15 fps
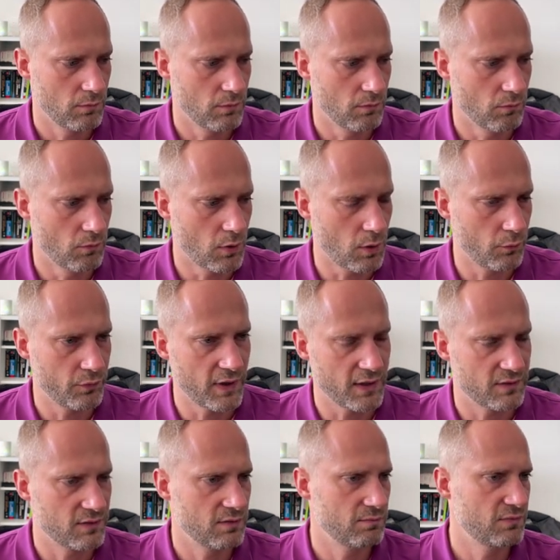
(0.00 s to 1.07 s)
of that
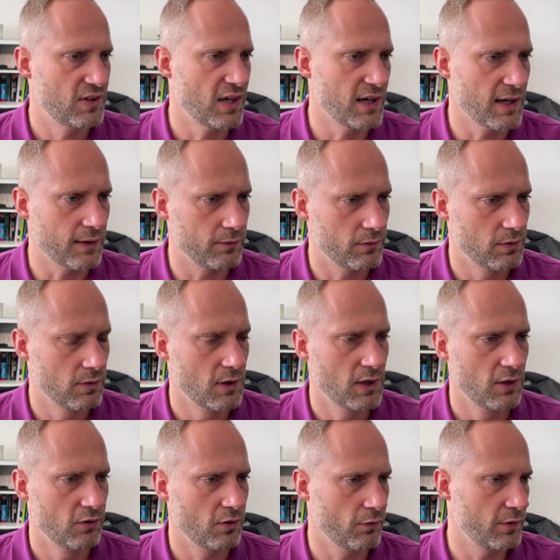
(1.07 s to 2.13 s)
tenant.
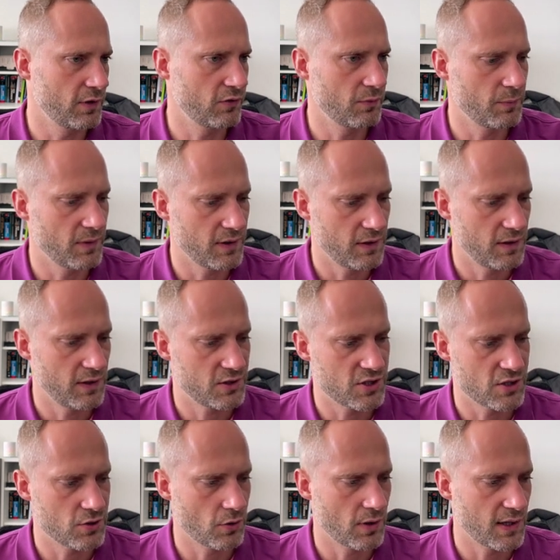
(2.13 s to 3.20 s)
So for example, Exchange
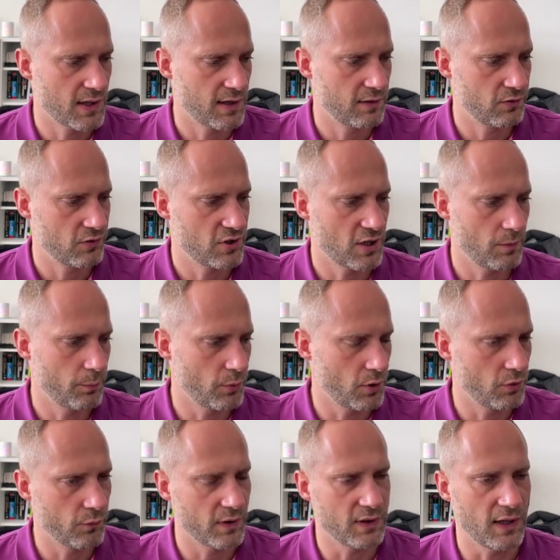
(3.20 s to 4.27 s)
Online, SharePoint,
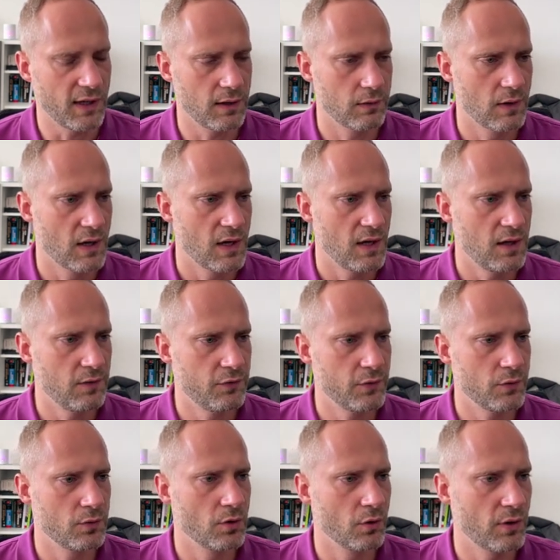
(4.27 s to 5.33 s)
OneDrive, if you
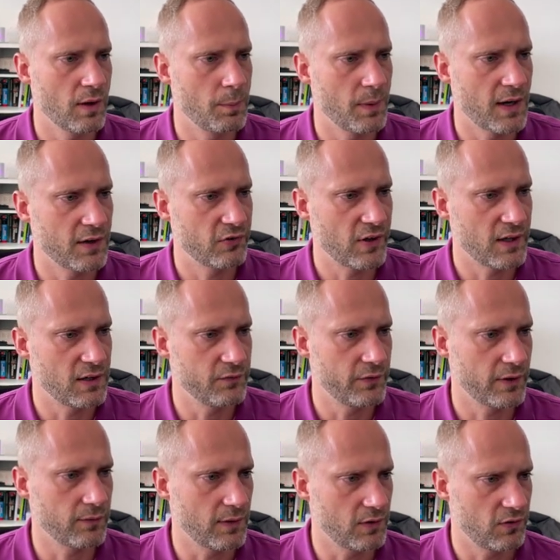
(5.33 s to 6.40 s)
don't apply sign-in
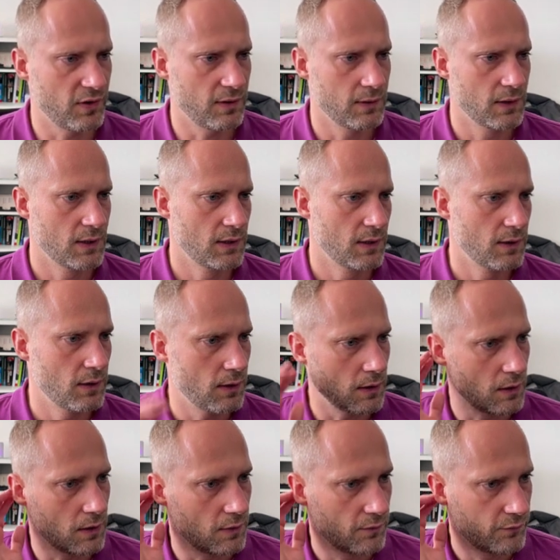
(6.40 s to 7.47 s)
frequency
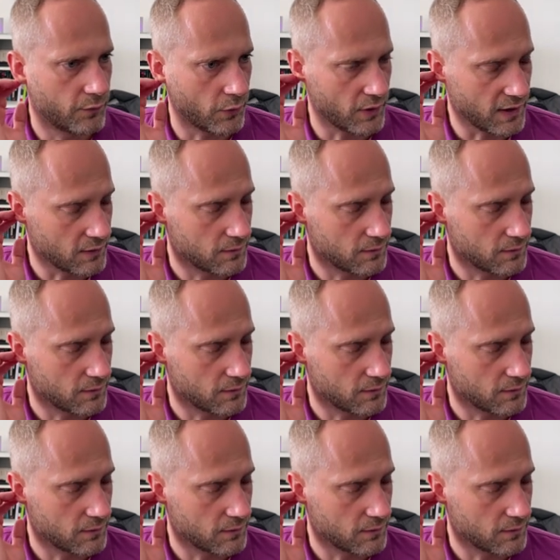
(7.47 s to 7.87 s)
for that.